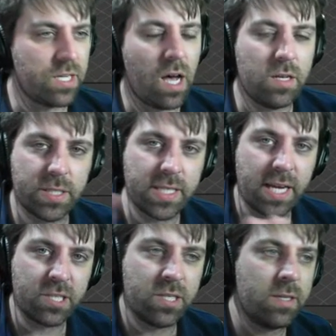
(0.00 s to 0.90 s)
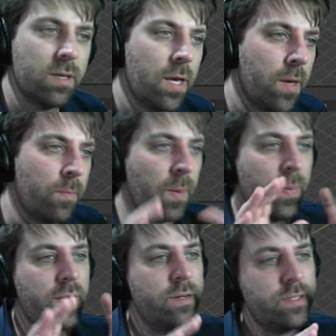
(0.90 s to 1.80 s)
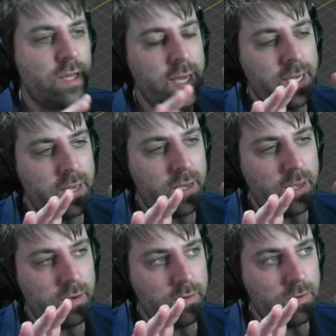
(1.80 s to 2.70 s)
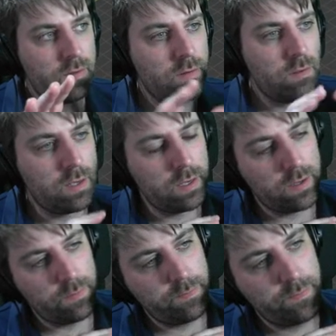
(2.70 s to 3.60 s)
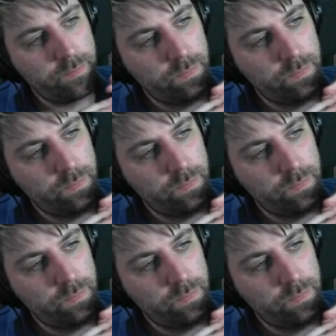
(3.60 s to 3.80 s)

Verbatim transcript: tile the texture, but because I can, um,